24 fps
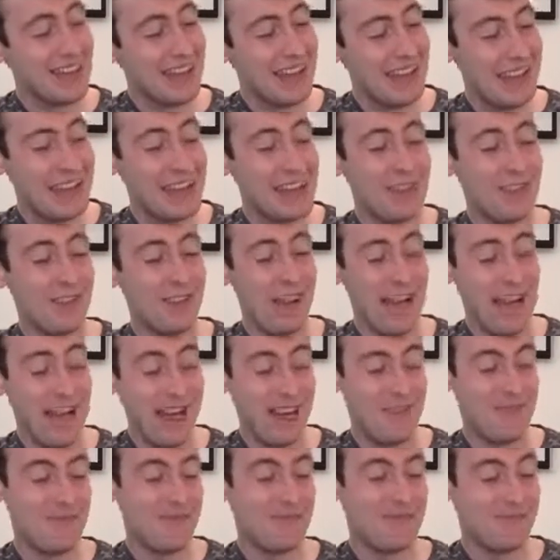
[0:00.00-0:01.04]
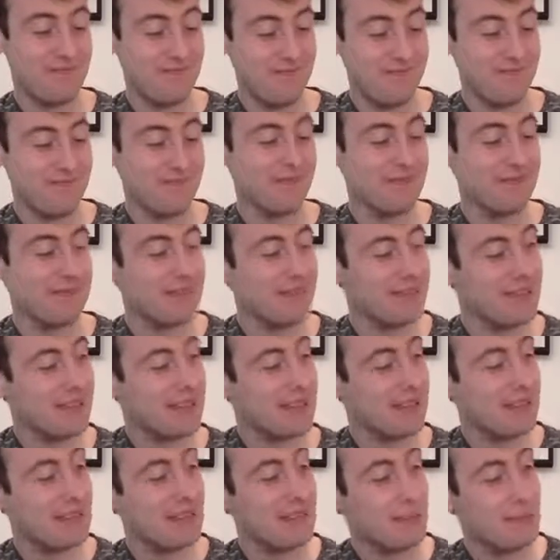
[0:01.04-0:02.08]
E flat.
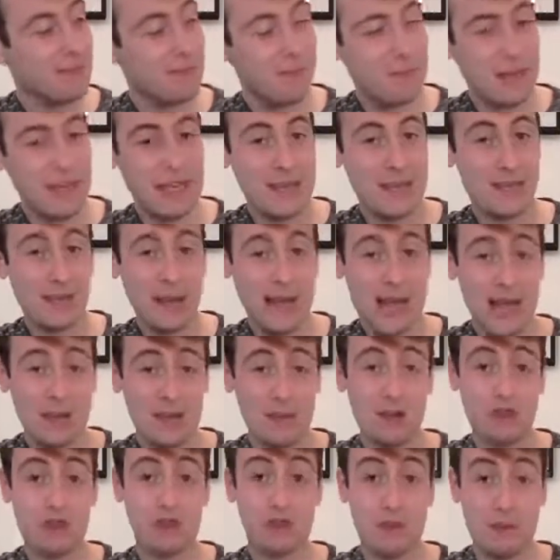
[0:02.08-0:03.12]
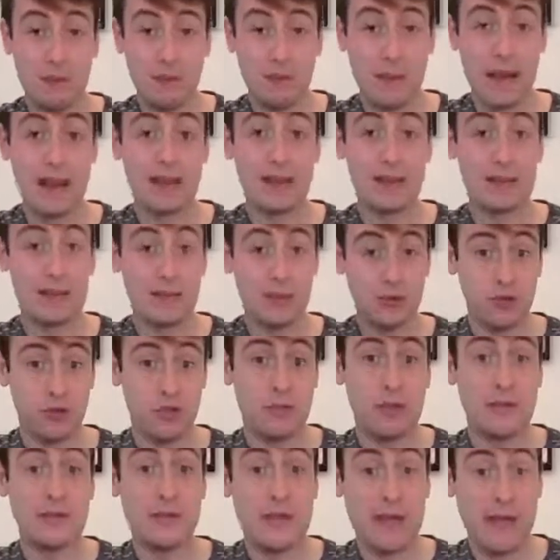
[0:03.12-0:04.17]
B flat. Strumming pattern, different
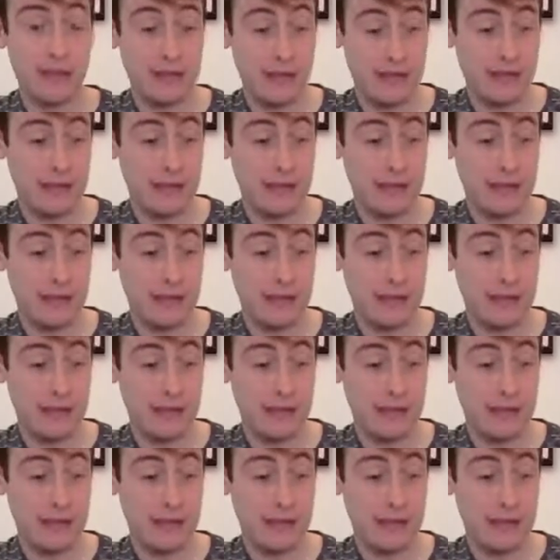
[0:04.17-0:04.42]
strumming now.